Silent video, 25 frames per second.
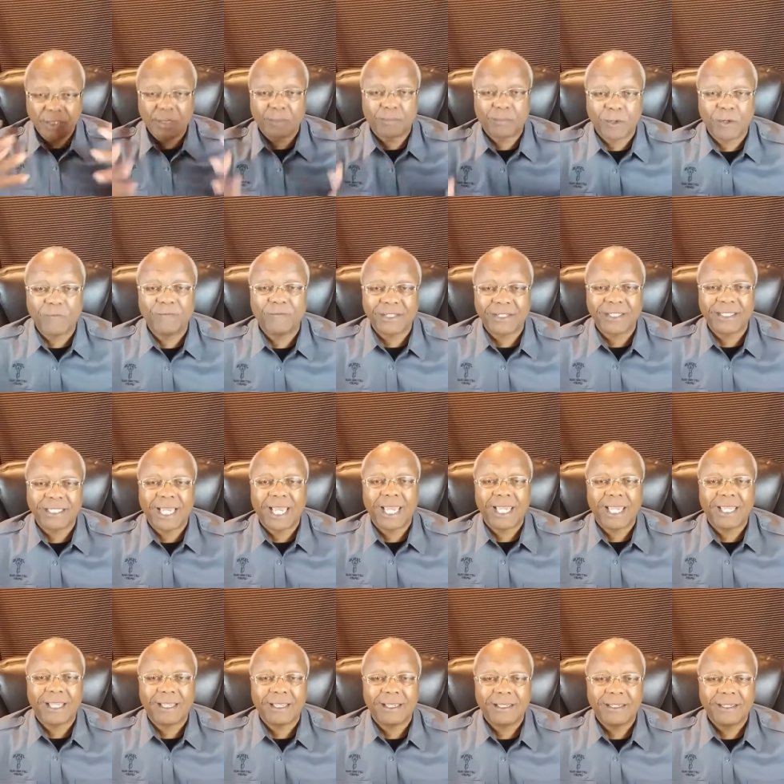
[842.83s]
the perfect
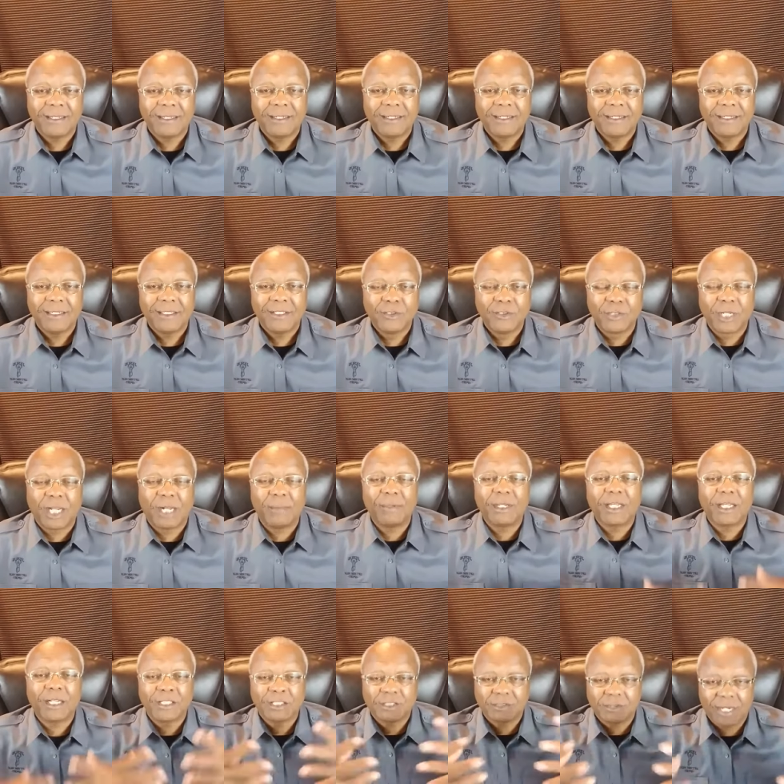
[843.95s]
day. You got to
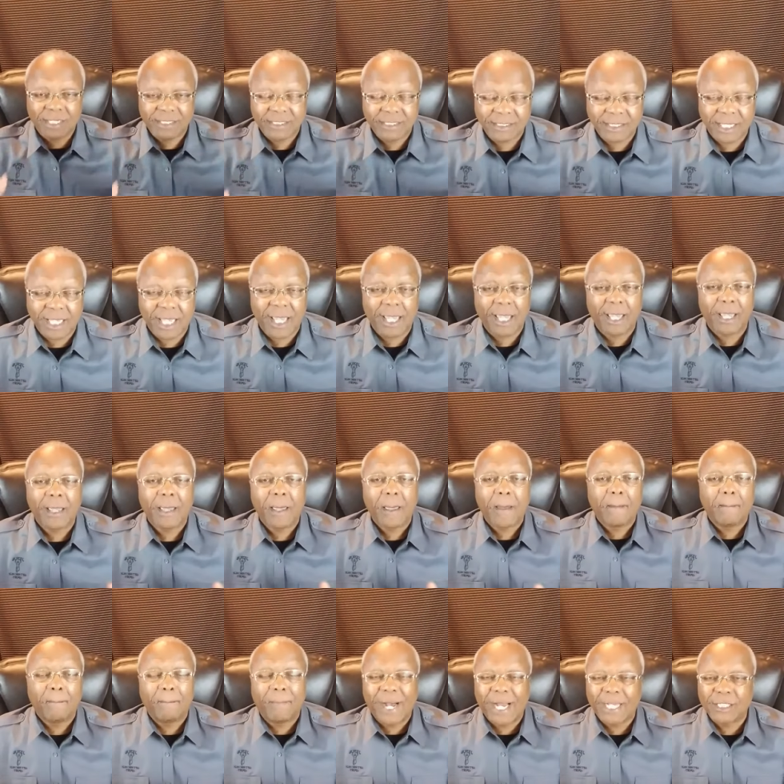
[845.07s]
begin to start saying,
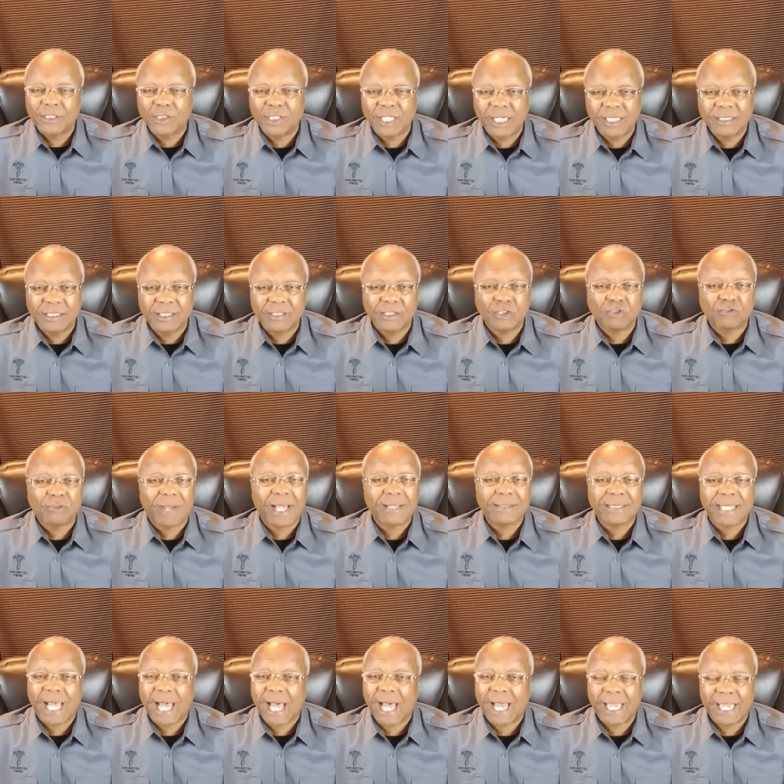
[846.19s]
By Jesus
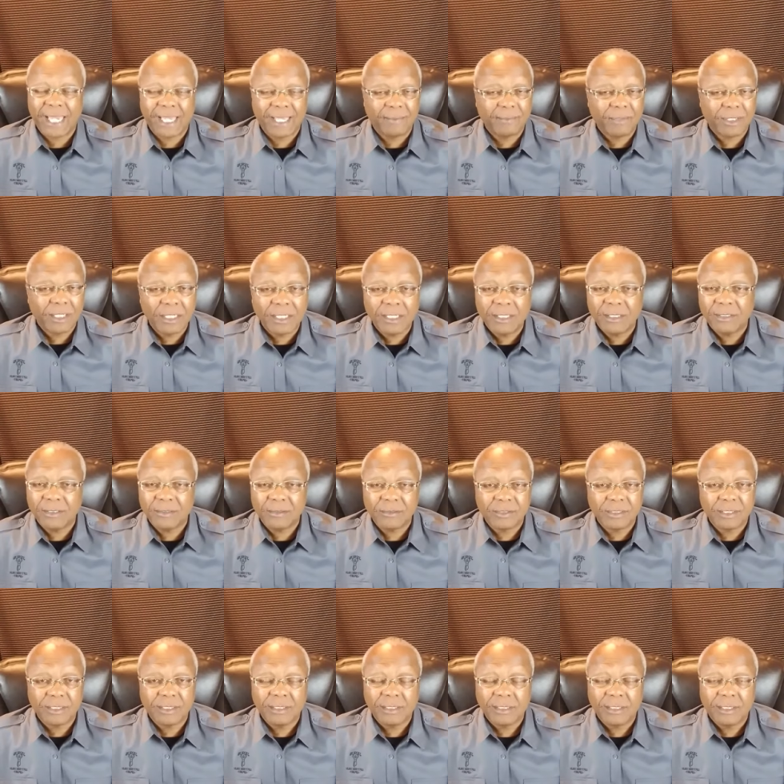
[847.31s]
Christ, I am
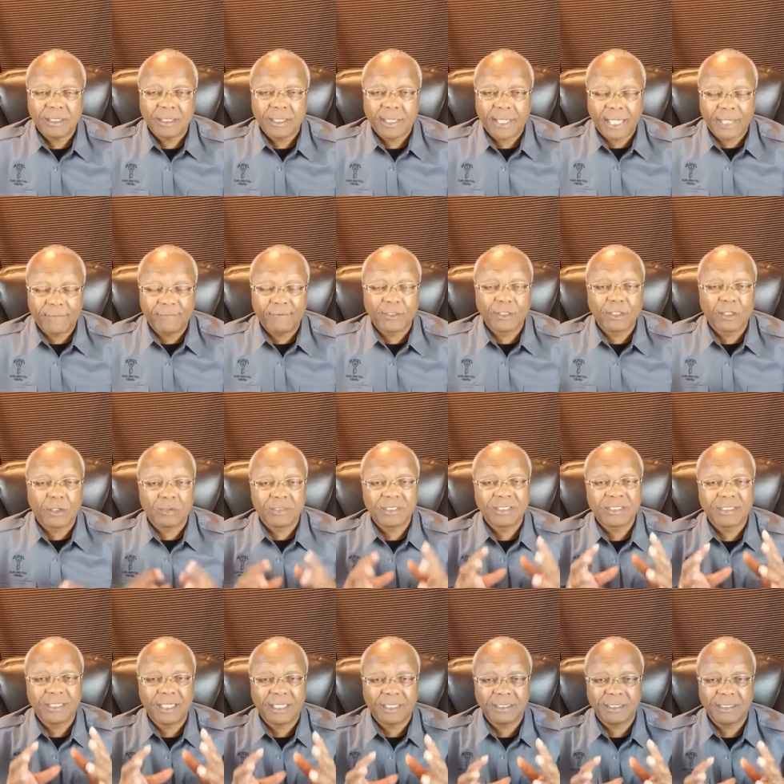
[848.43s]
healed. Even though
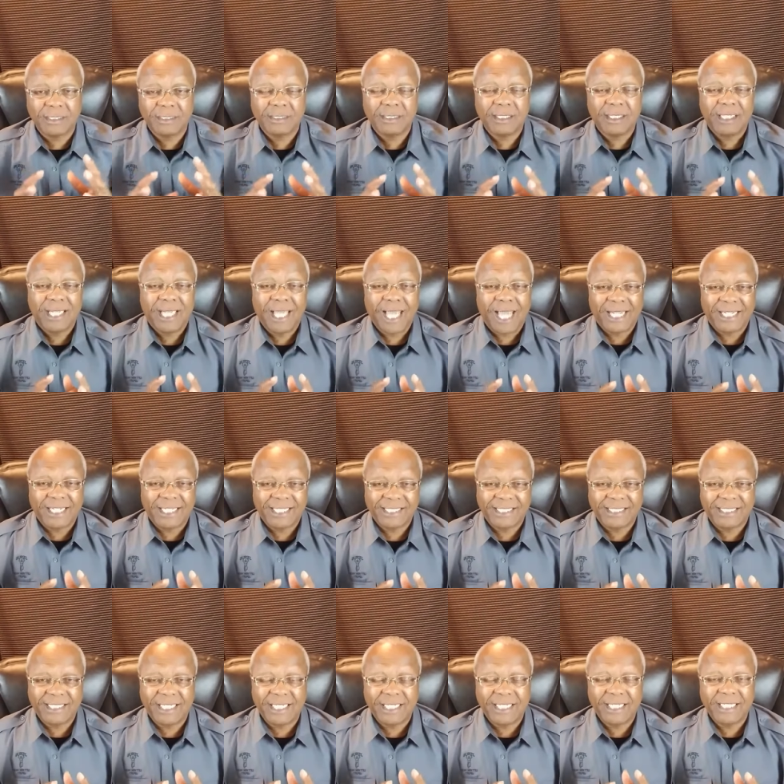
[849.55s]
sickness and
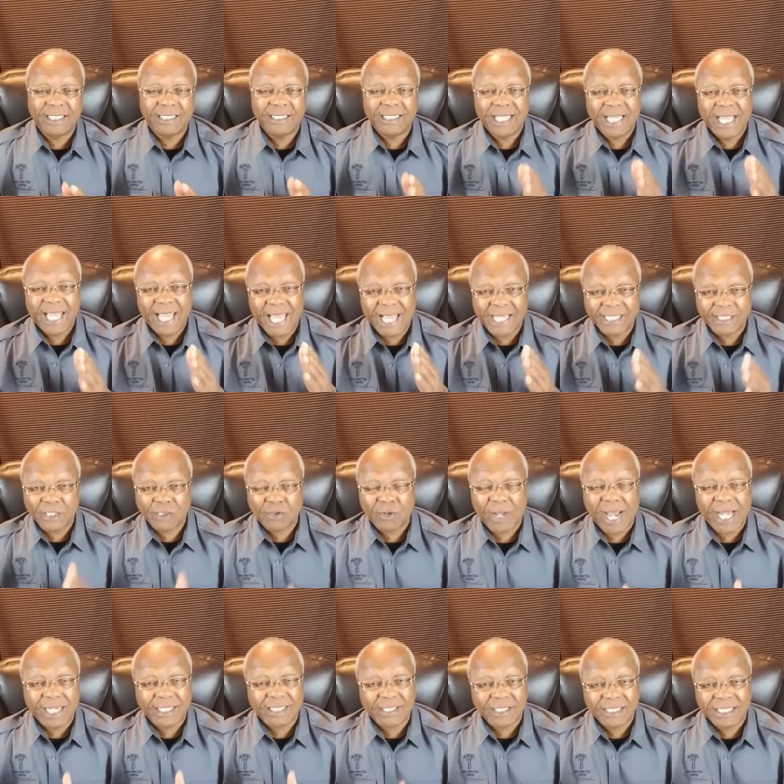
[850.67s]
disease has
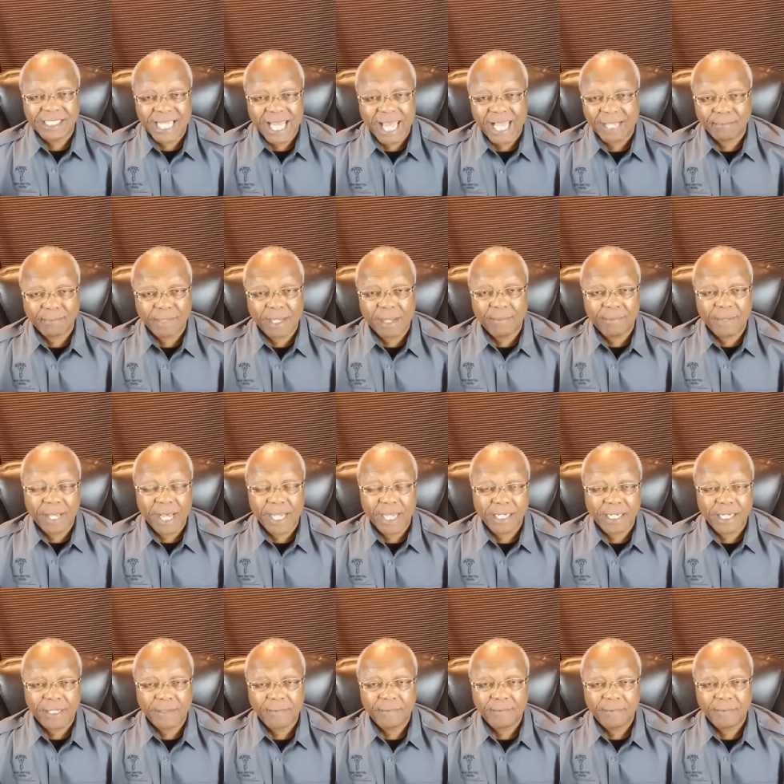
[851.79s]
tried to attack my
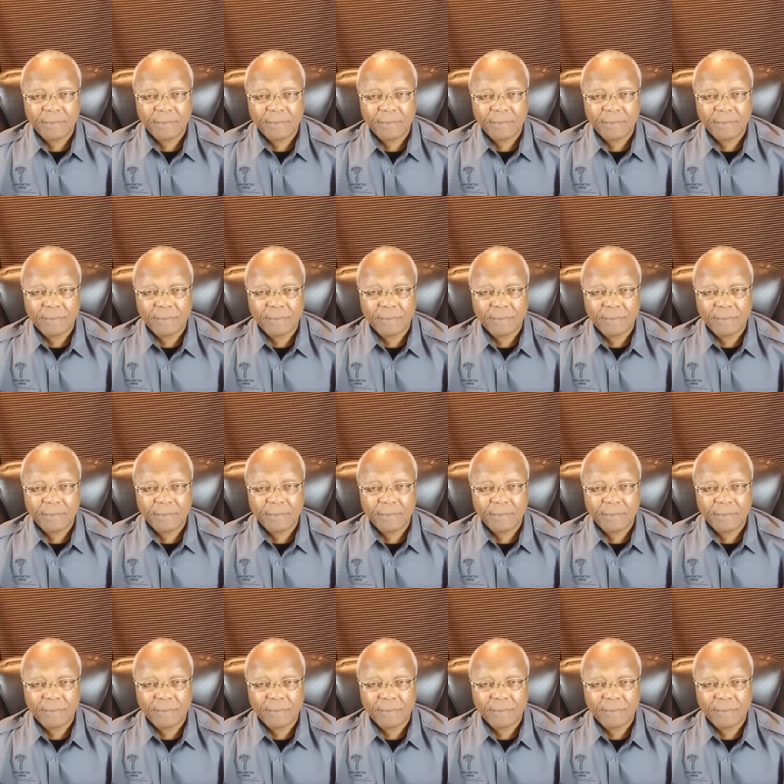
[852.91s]
body,